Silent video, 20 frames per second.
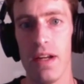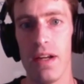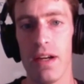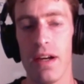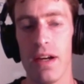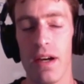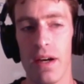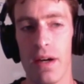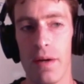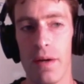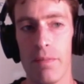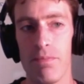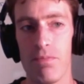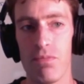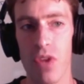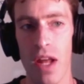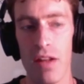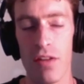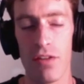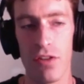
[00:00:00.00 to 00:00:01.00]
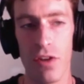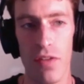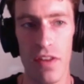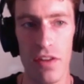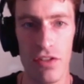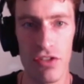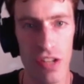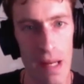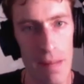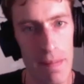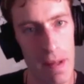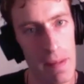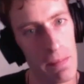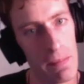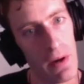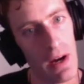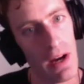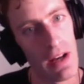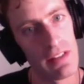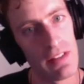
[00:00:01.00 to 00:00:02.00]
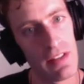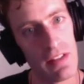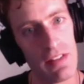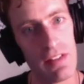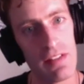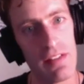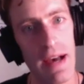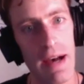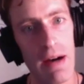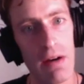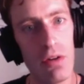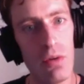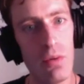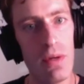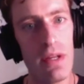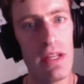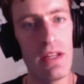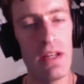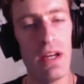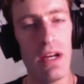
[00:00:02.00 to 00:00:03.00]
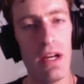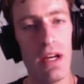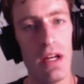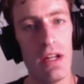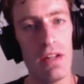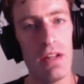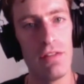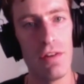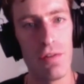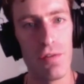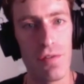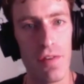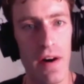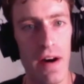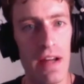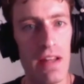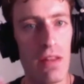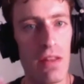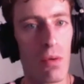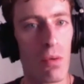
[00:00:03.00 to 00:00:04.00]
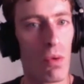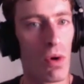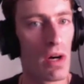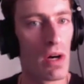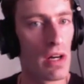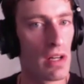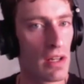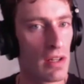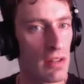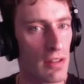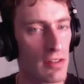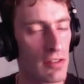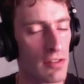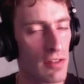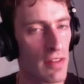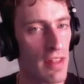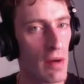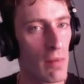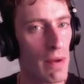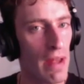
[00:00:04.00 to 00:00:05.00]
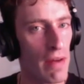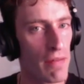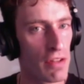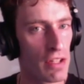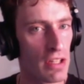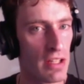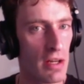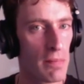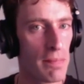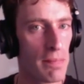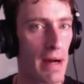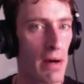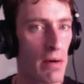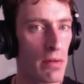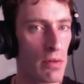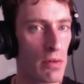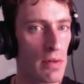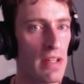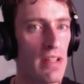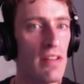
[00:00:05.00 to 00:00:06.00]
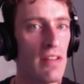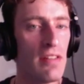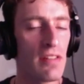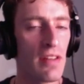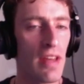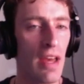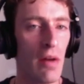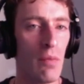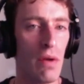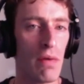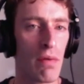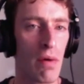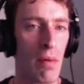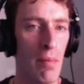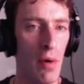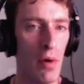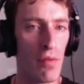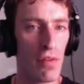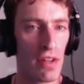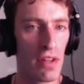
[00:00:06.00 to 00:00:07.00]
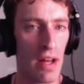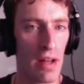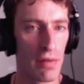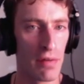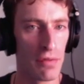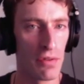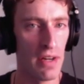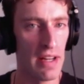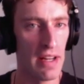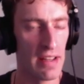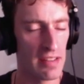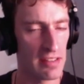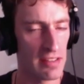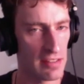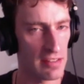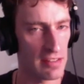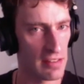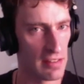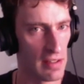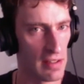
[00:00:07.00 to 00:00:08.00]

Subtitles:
And so this shaping process is how do we define the work so that we have clear boundaries and we remove a lot of risk